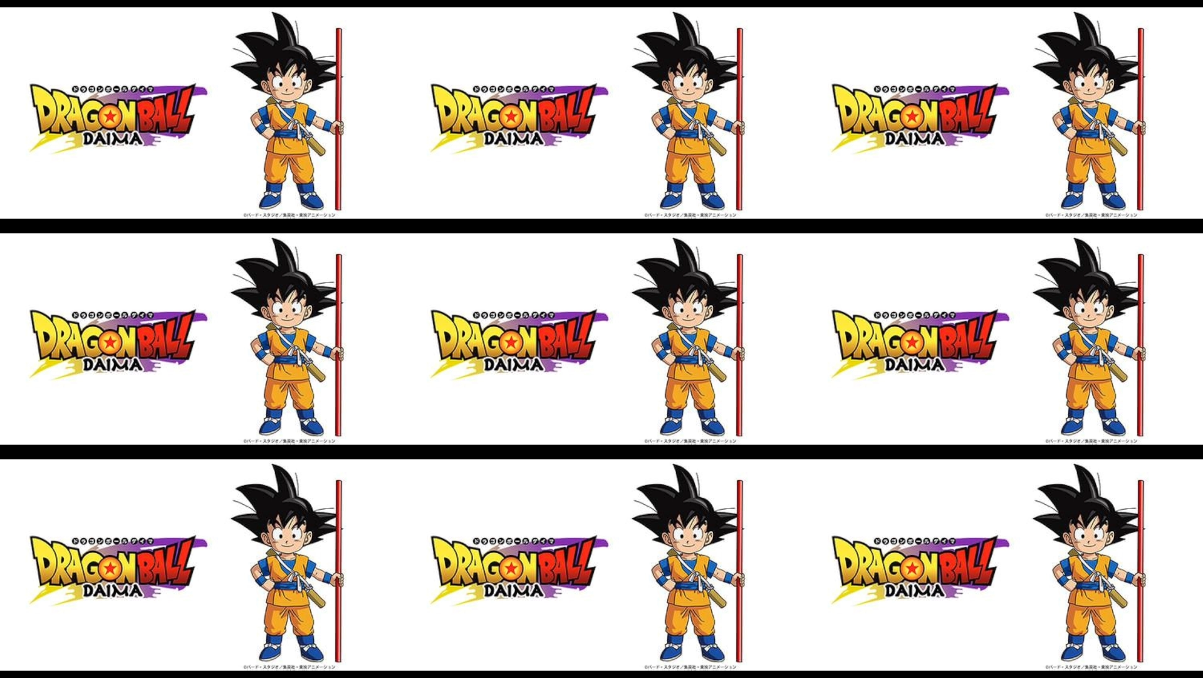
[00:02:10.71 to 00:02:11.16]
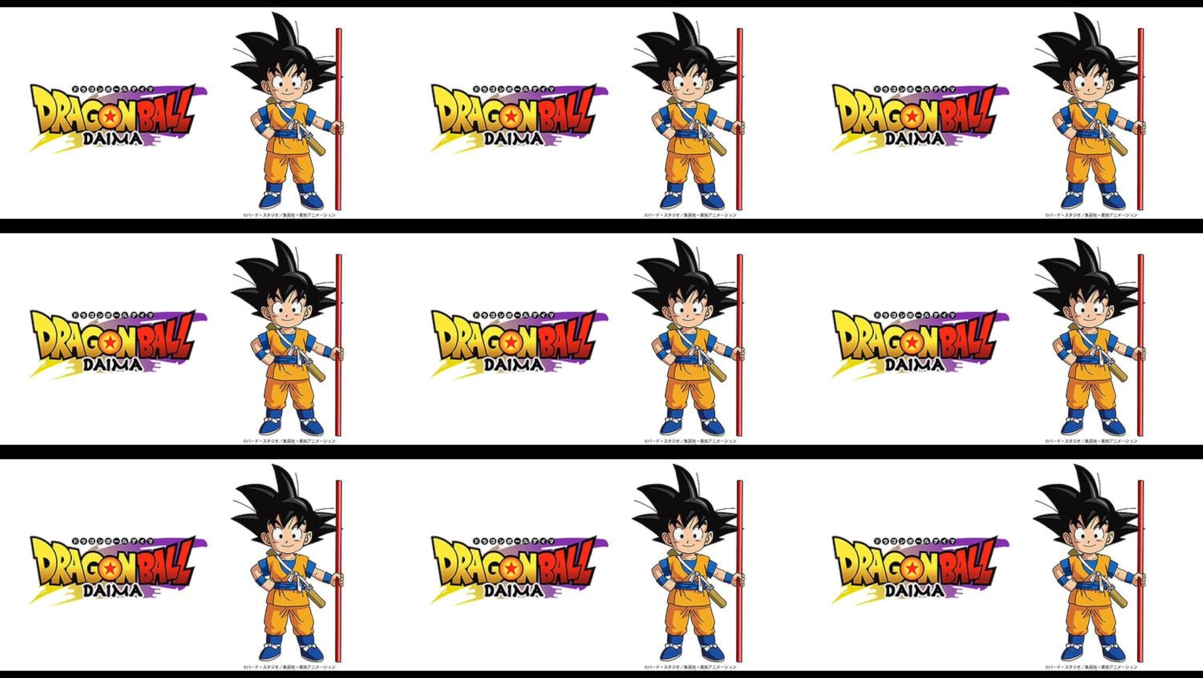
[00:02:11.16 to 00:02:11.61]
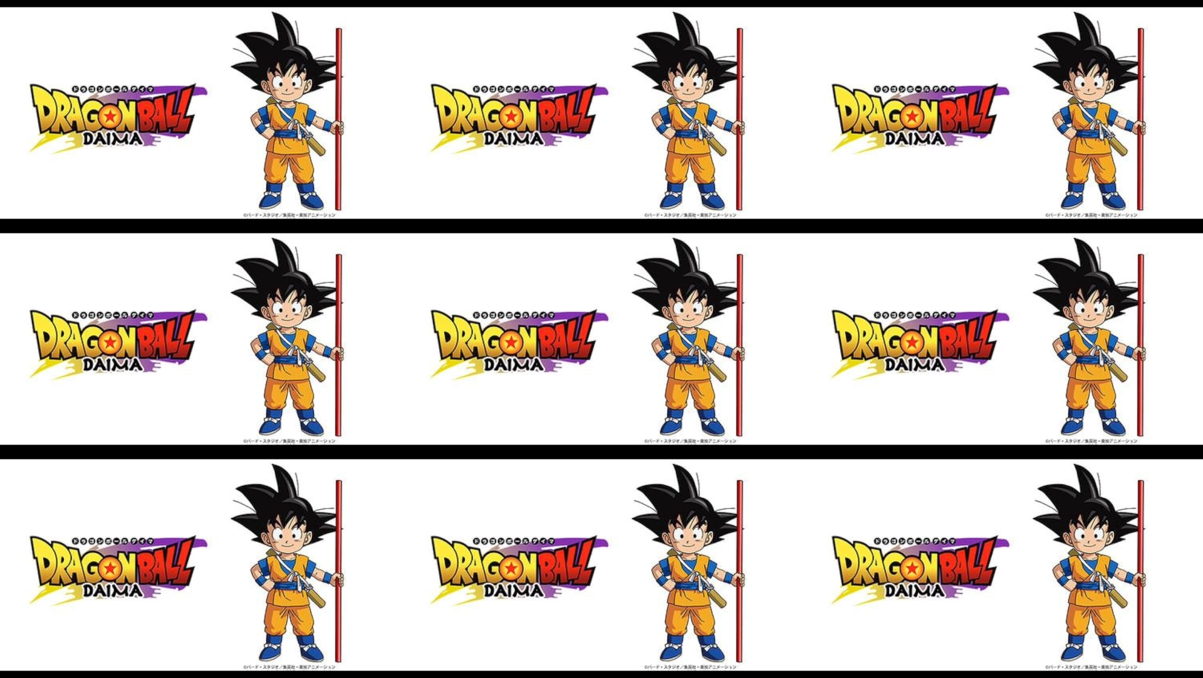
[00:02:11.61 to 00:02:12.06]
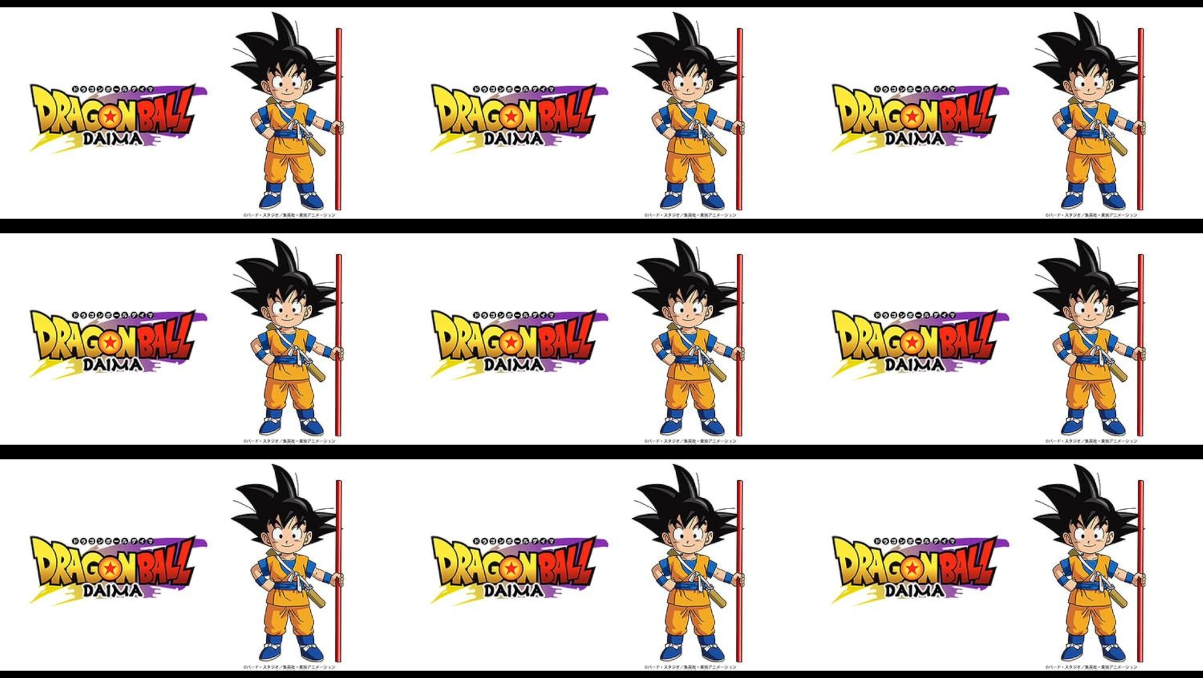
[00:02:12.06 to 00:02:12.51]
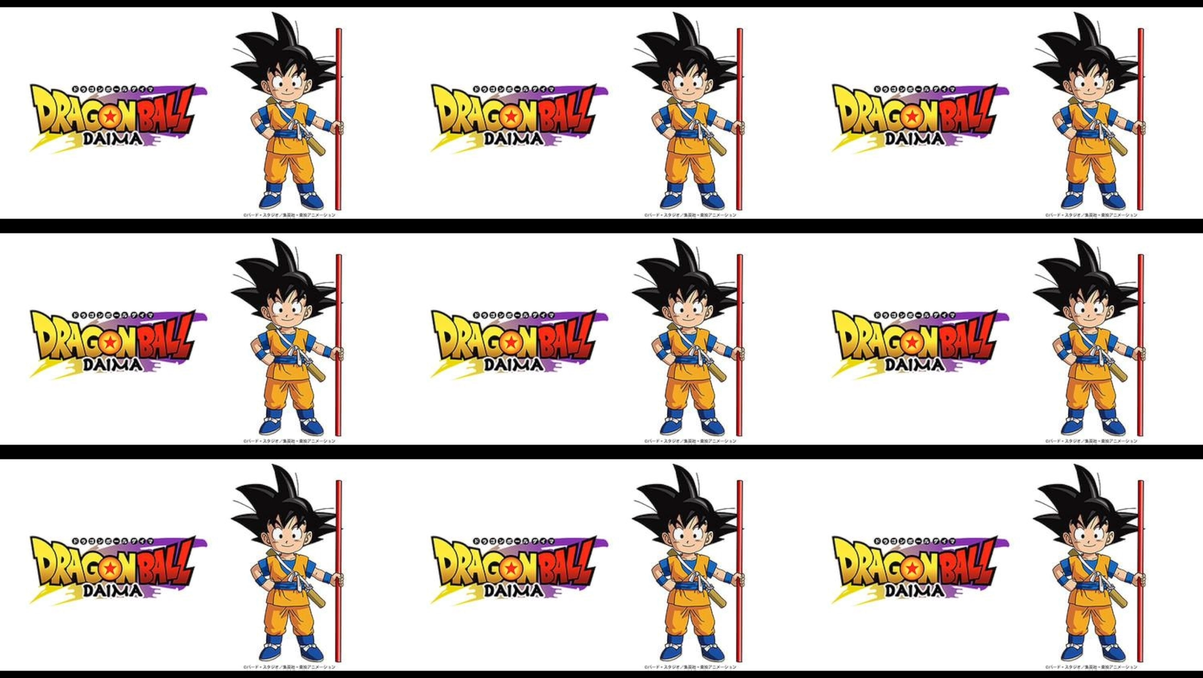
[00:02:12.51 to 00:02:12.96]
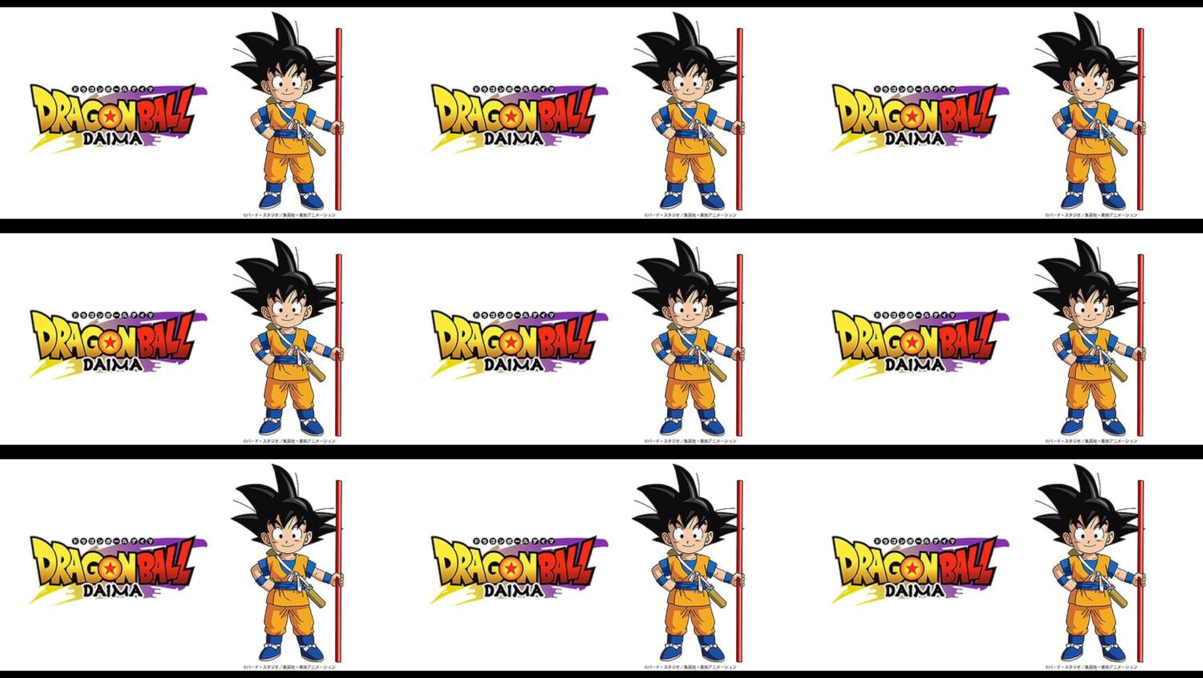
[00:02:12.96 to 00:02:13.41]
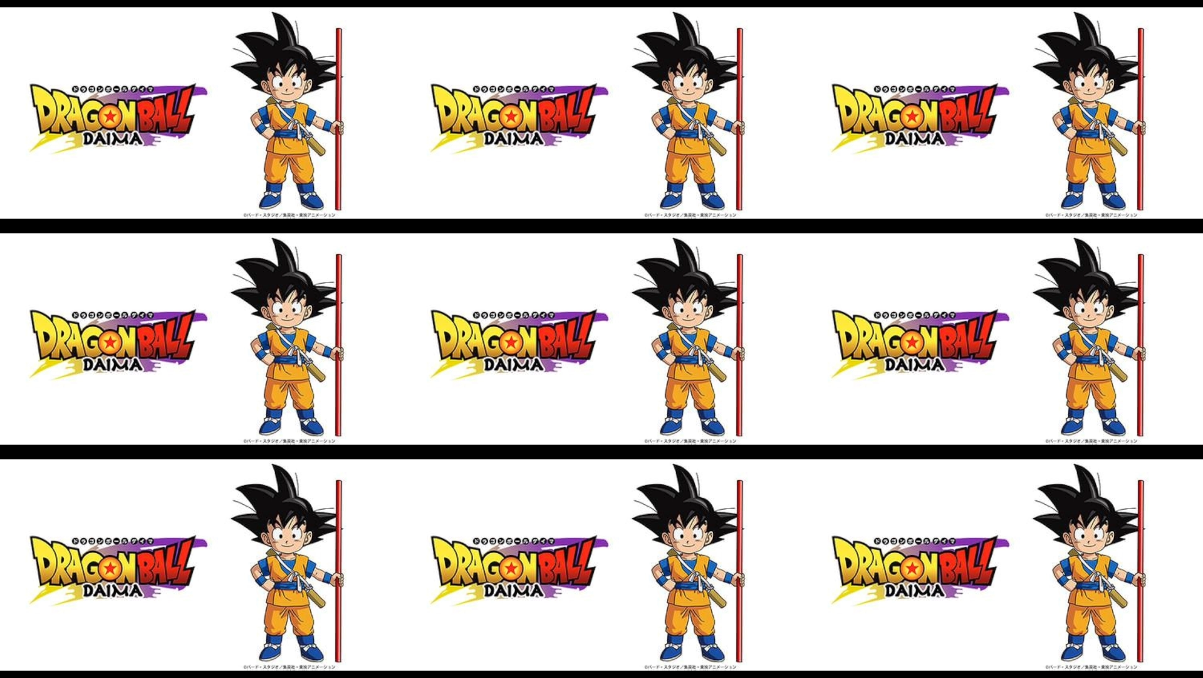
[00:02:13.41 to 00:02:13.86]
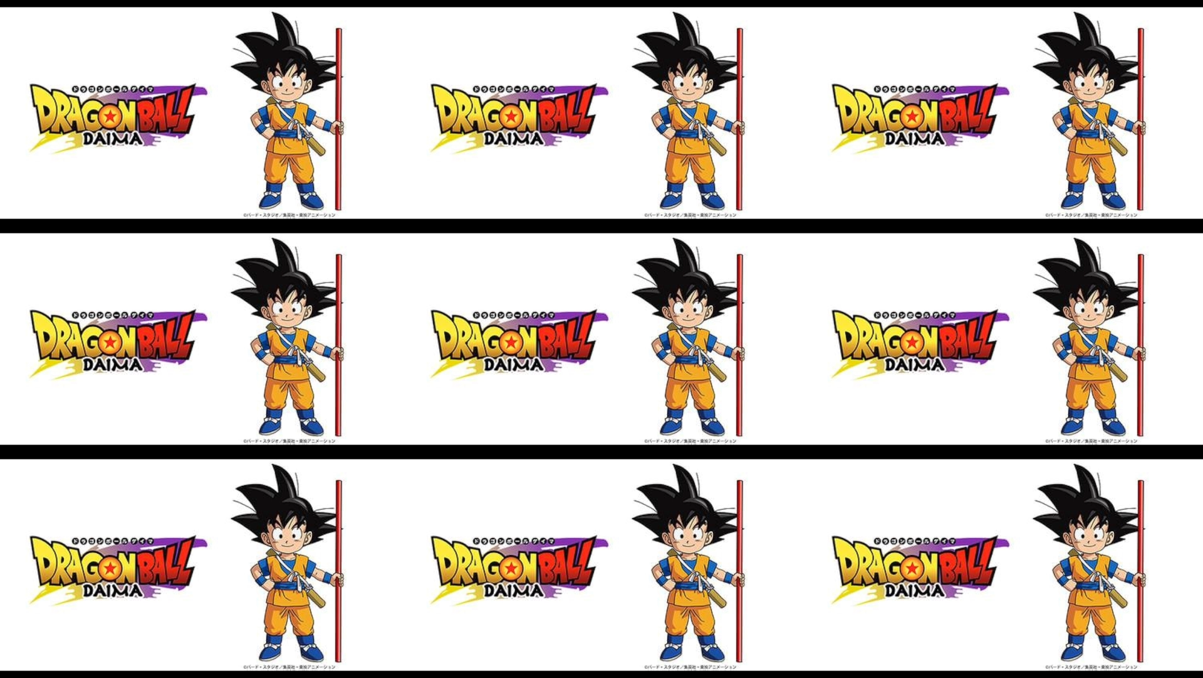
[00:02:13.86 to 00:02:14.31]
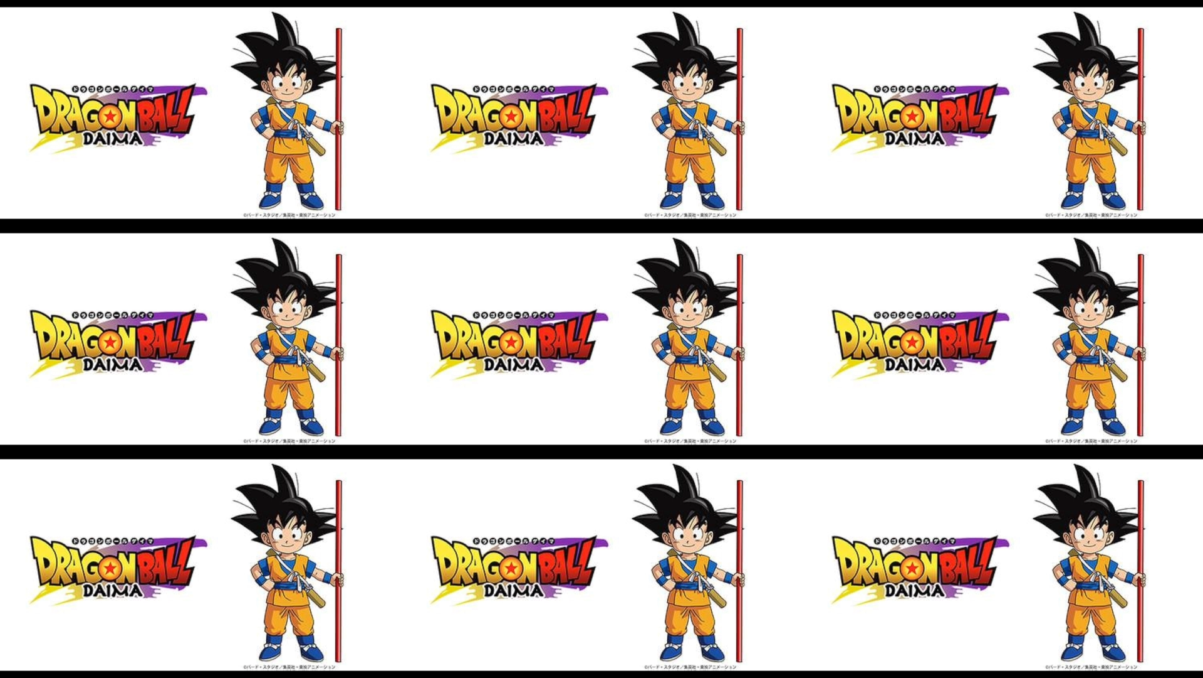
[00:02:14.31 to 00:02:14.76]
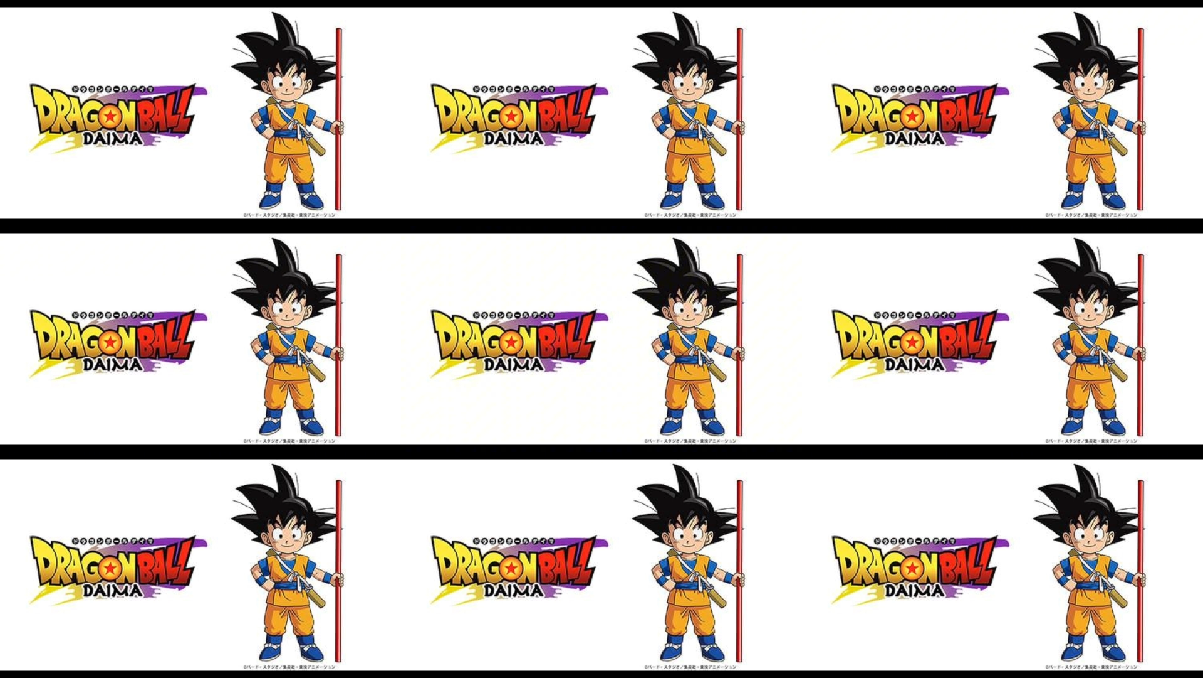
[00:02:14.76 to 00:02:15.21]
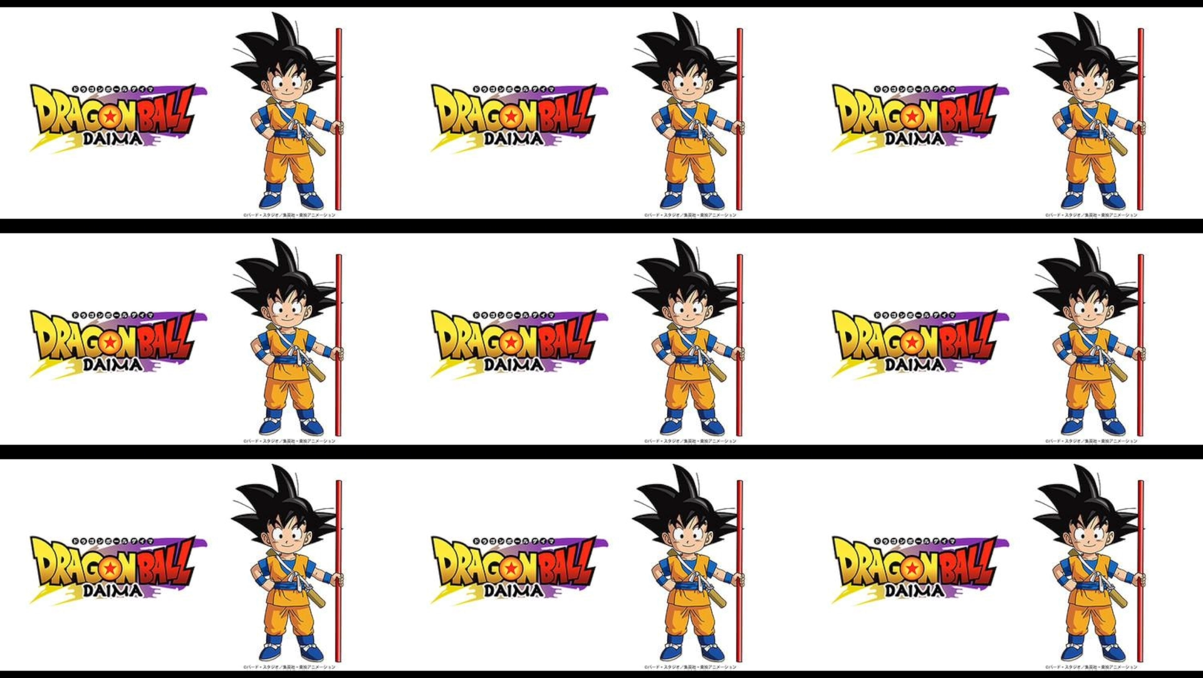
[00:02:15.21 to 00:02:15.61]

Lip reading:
[unreadable: no face in view]